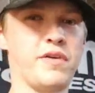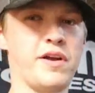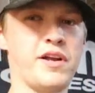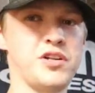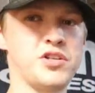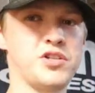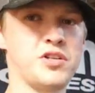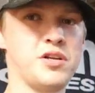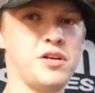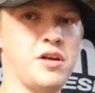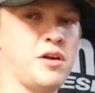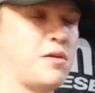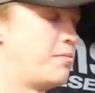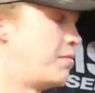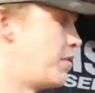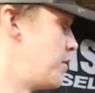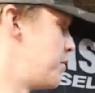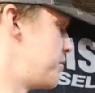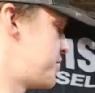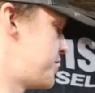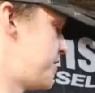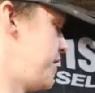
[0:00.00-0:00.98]
range,
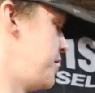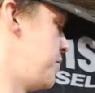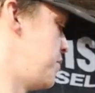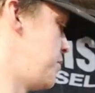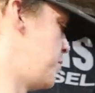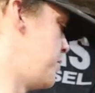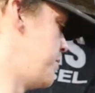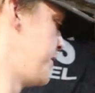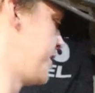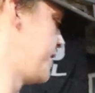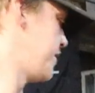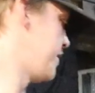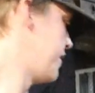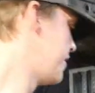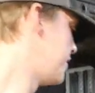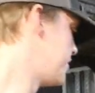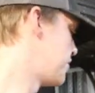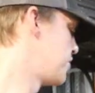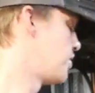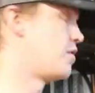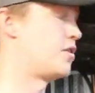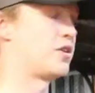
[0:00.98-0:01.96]
but we'll see when we get it
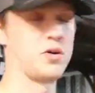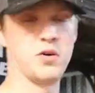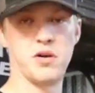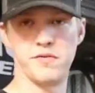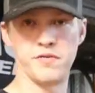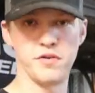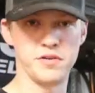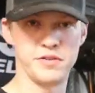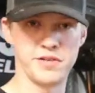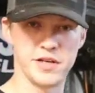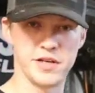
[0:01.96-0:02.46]
installed and go out for a